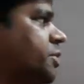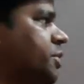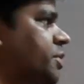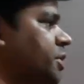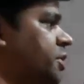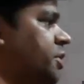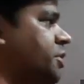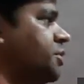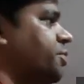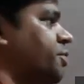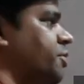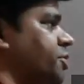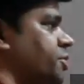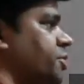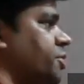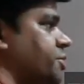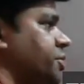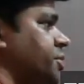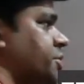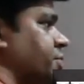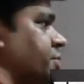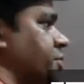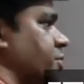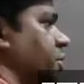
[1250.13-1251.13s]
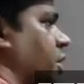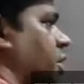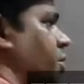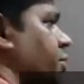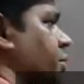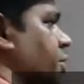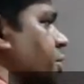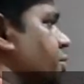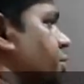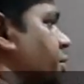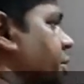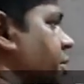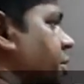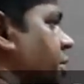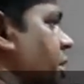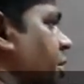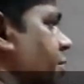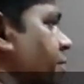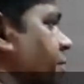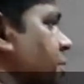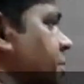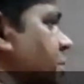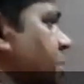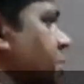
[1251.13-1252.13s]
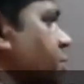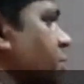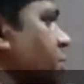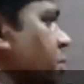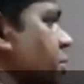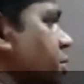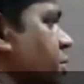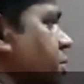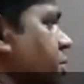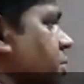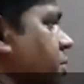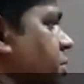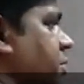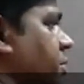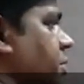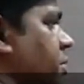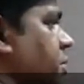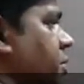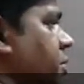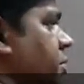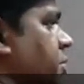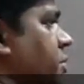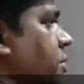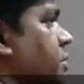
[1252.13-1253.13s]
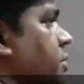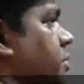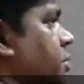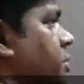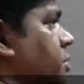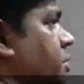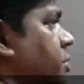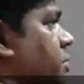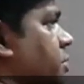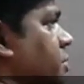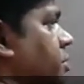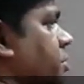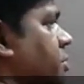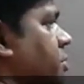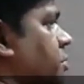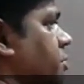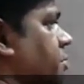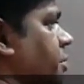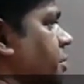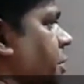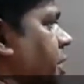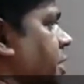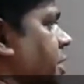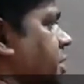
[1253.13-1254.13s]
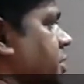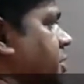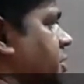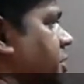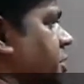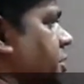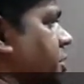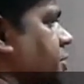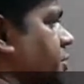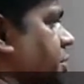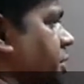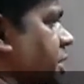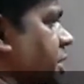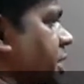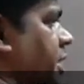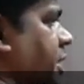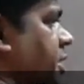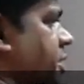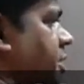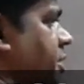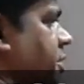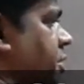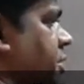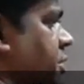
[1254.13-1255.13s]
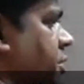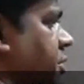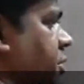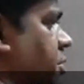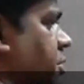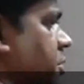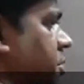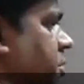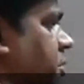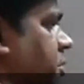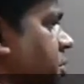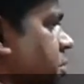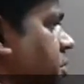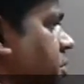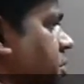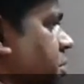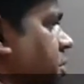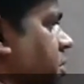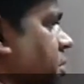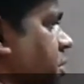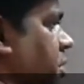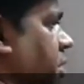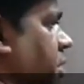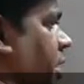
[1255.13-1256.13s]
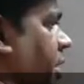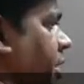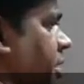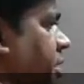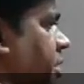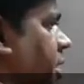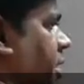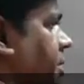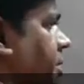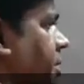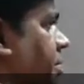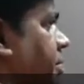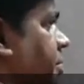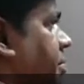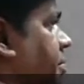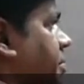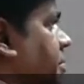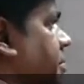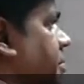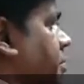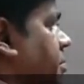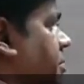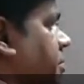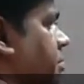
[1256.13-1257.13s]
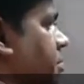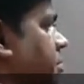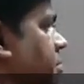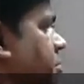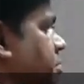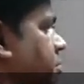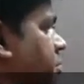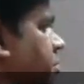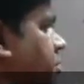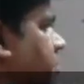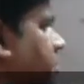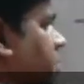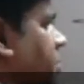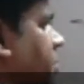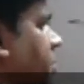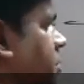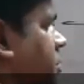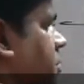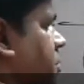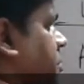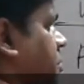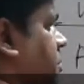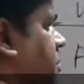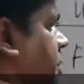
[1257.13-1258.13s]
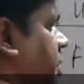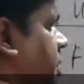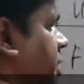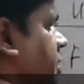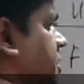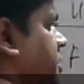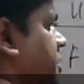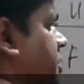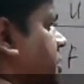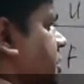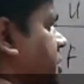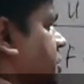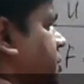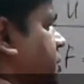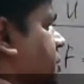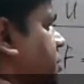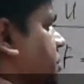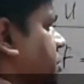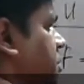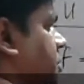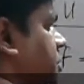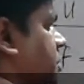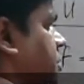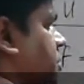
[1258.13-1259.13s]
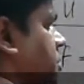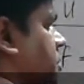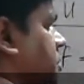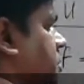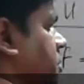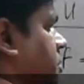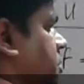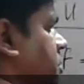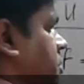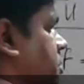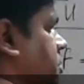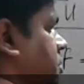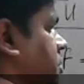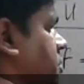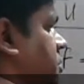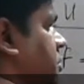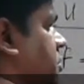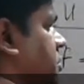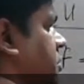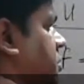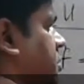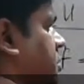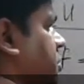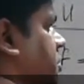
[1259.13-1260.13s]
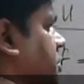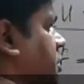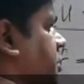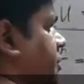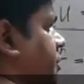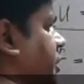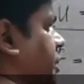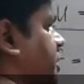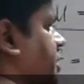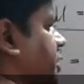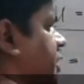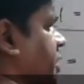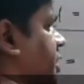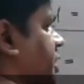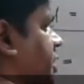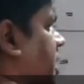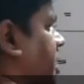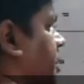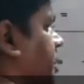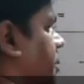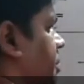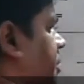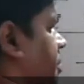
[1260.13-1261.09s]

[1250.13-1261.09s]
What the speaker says: corresponding to this one. So how do I do it? F is equal to minus du dx I cap minus du dy j cap